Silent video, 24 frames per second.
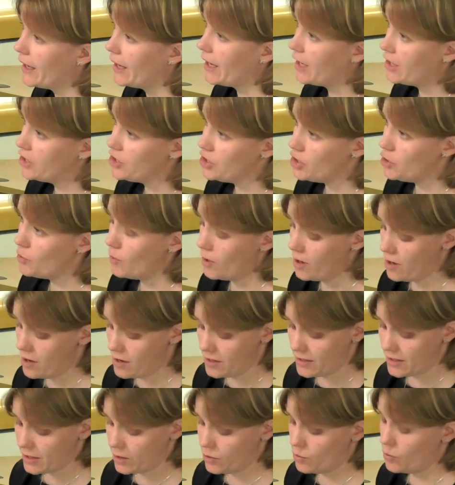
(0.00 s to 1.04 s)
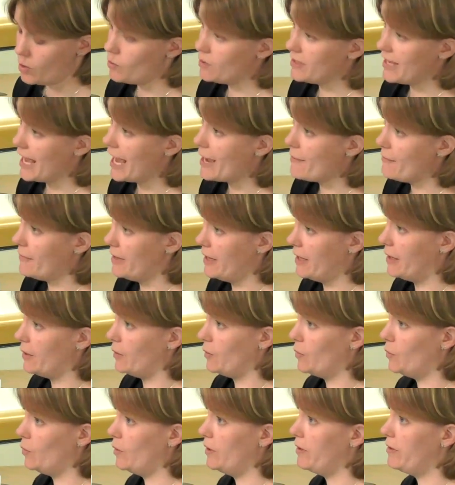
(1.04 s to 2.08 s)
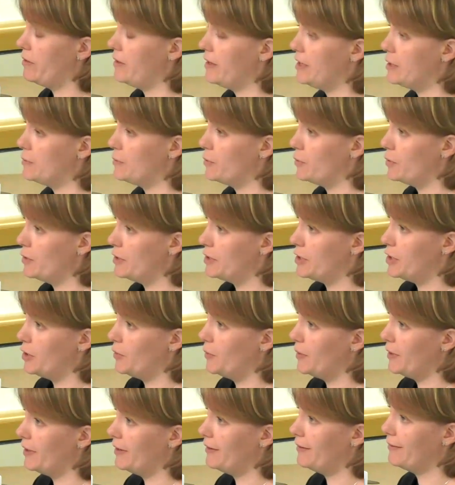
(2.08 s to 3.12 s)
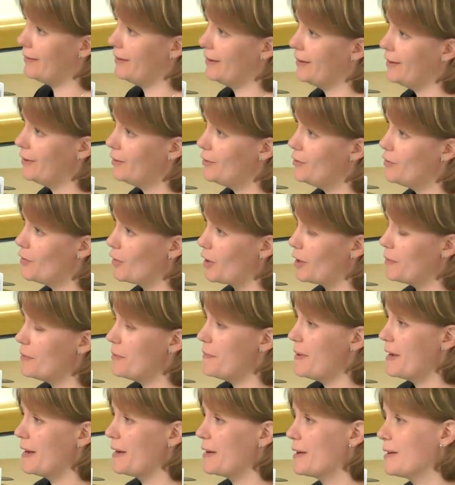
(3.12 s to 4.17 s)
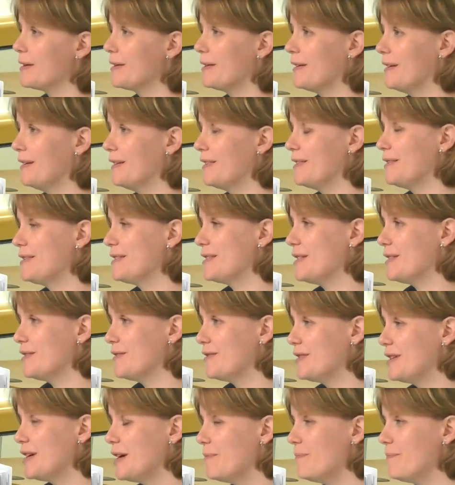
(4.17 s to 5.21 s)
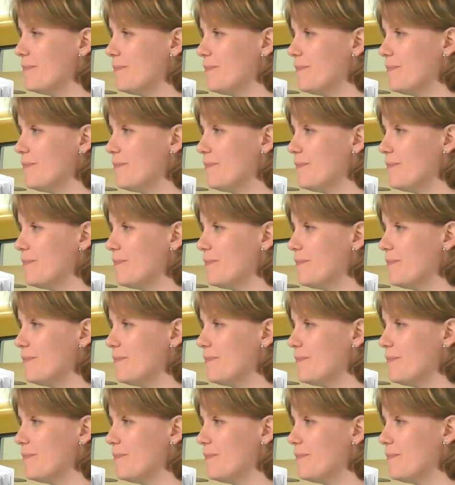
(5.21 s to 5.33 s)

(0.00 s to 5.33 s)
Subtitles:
And you asked what was happening with these boys who were not coming back at the start of term?